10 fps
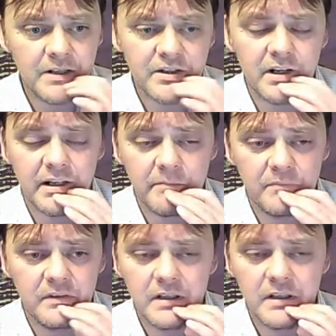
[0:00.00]

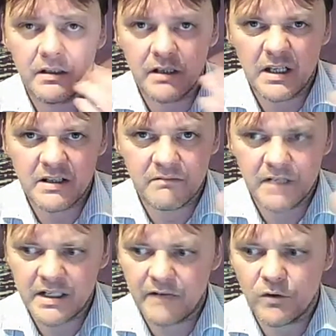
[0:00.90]

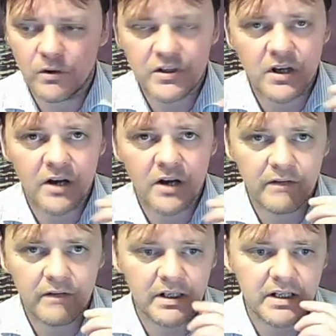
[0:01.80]
He's giving all the signs
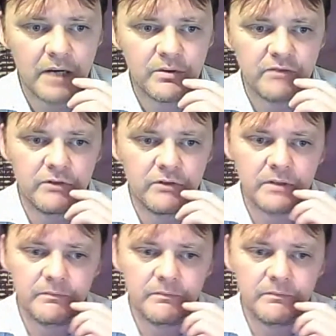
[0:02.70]
off that he's going to run.